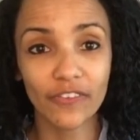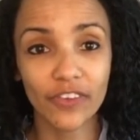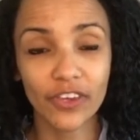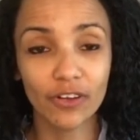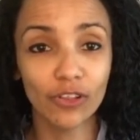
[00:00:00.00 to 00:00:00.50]

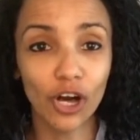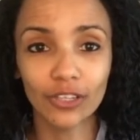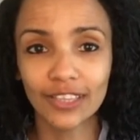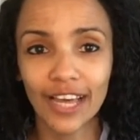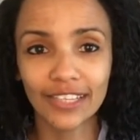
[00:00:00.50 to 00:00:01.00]
feel
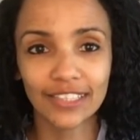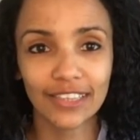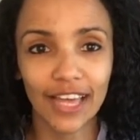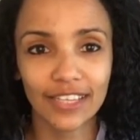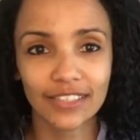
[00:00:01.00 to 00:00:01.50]
online
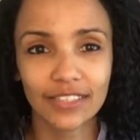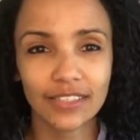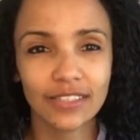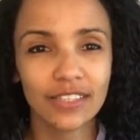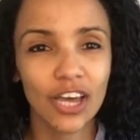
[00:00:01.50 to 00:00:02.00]

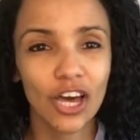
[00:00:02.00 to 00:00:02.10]
classes